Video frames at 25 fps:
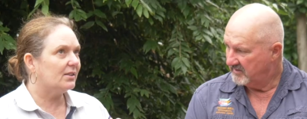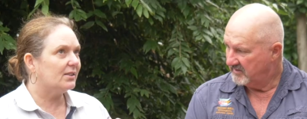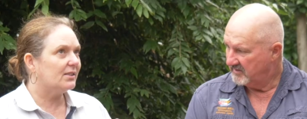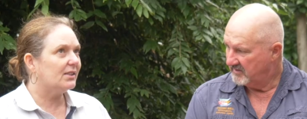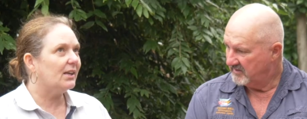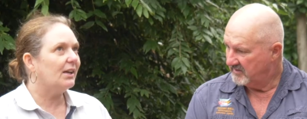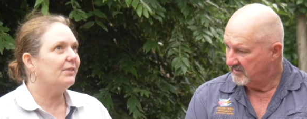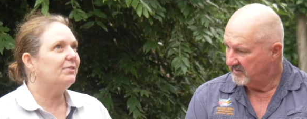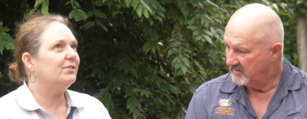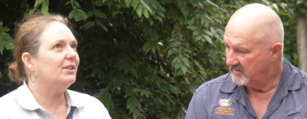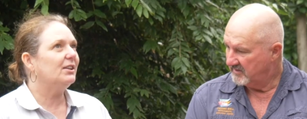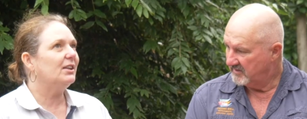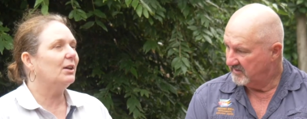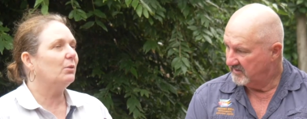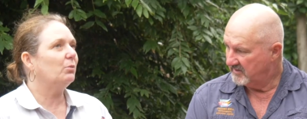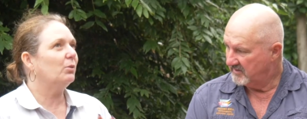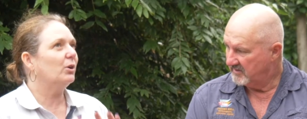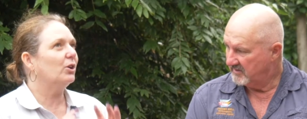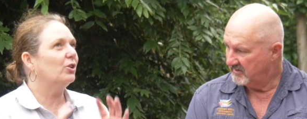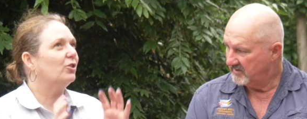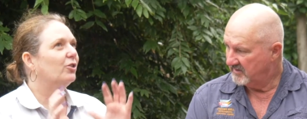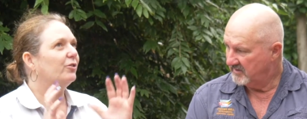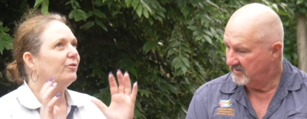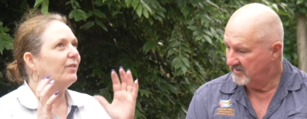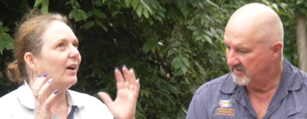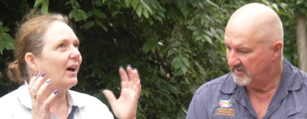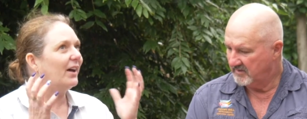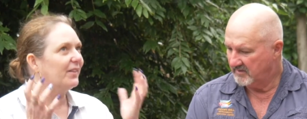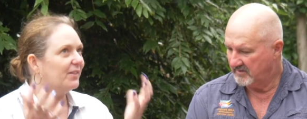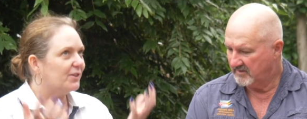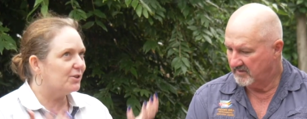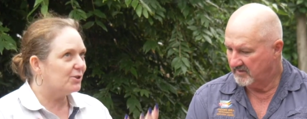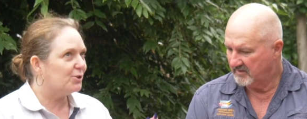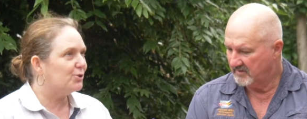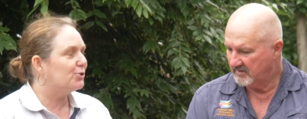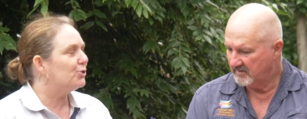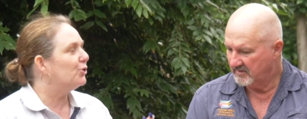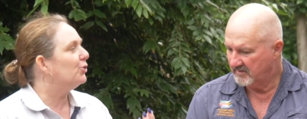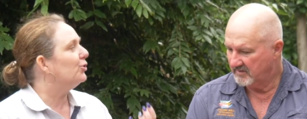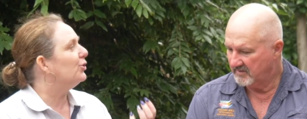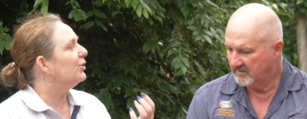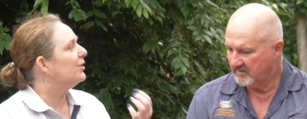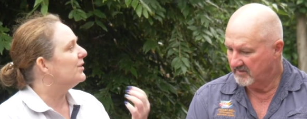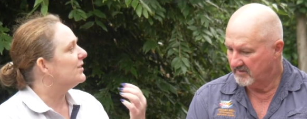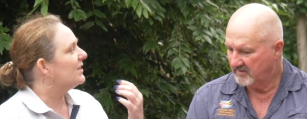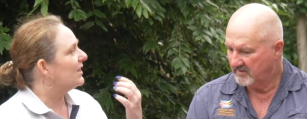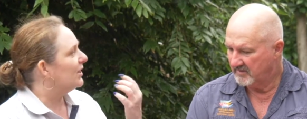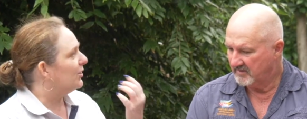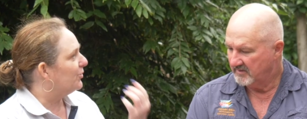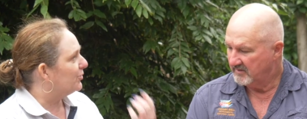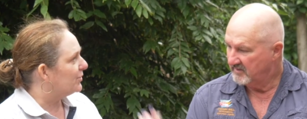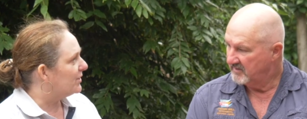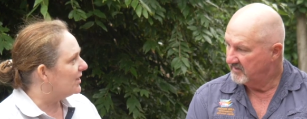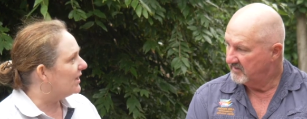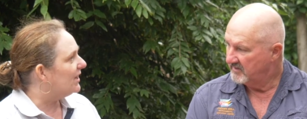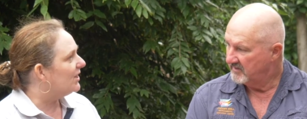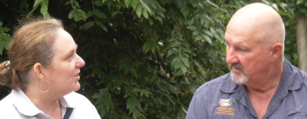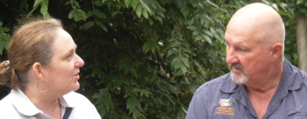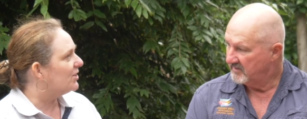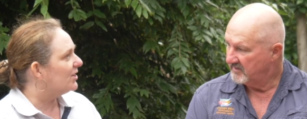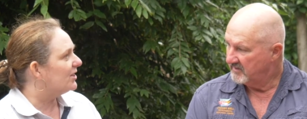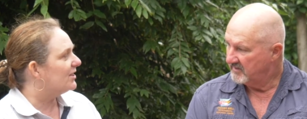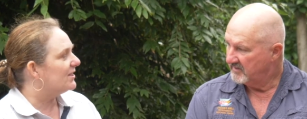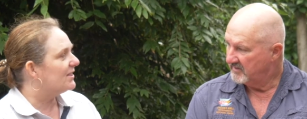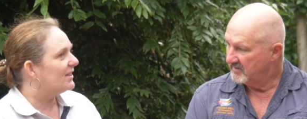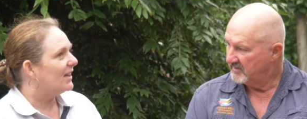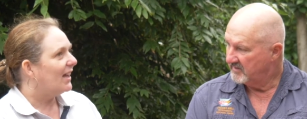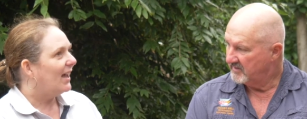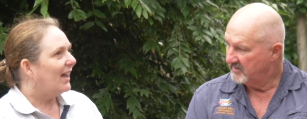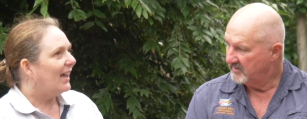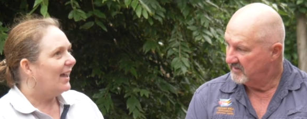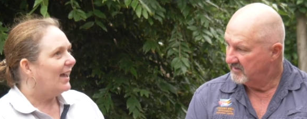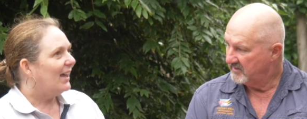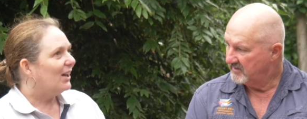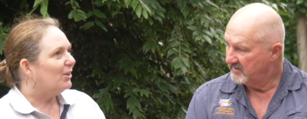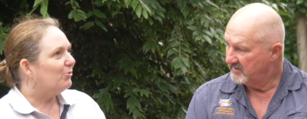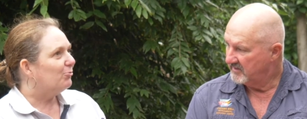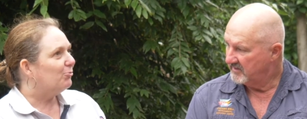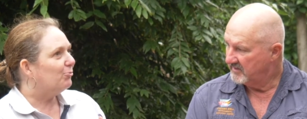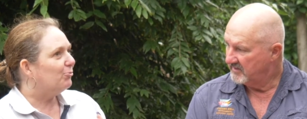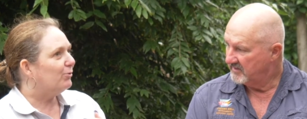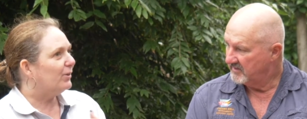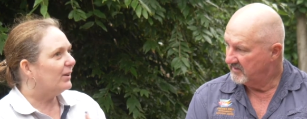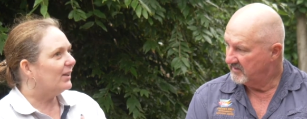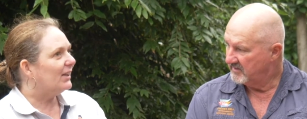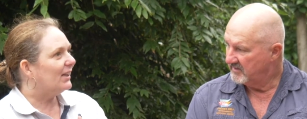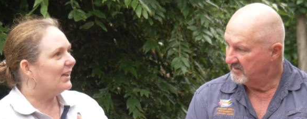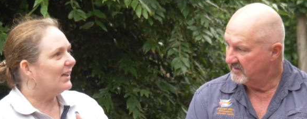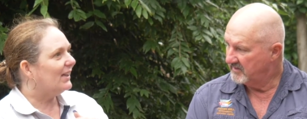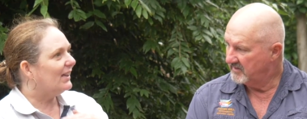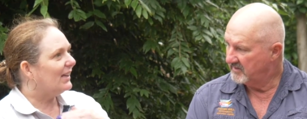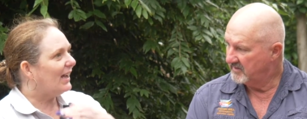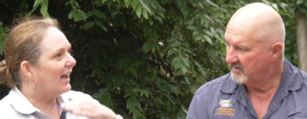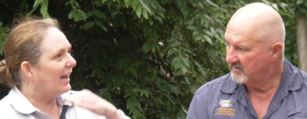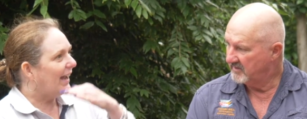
Speaker 1: the safety network of other students and your teachers really